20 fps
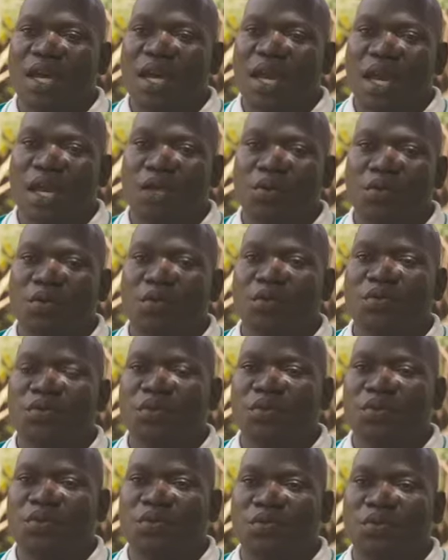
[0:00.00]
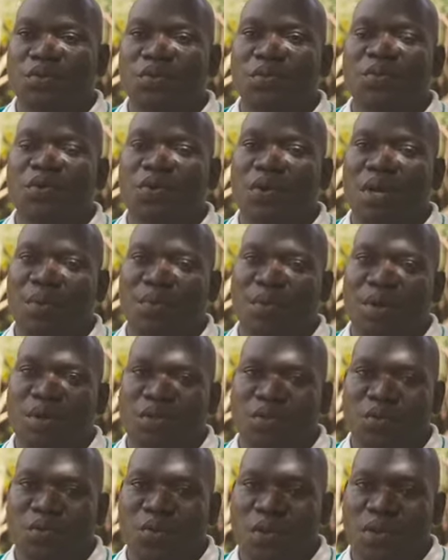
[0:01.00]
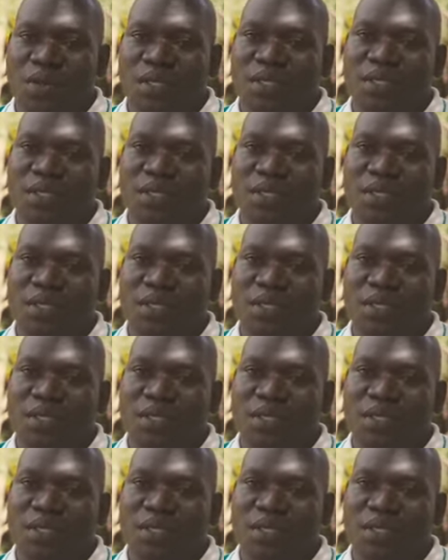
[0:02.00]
and also to know more about God.